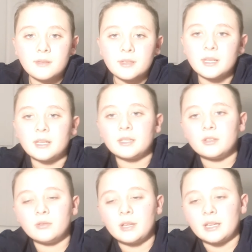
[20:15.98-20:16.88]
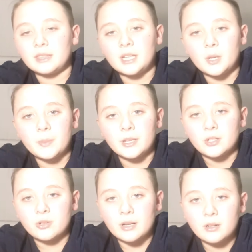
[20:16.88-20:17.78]
getting through, like, therapy in
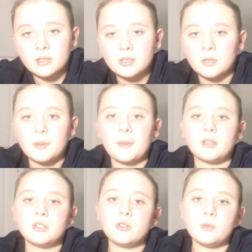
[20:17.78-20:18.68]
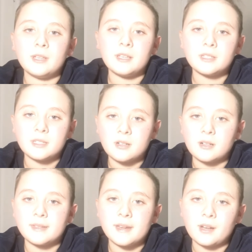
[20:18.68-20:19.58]
Shriners. It took me about 2 weeks to start
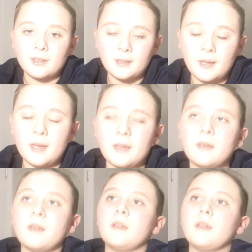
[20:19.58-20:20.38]
standing on the leg.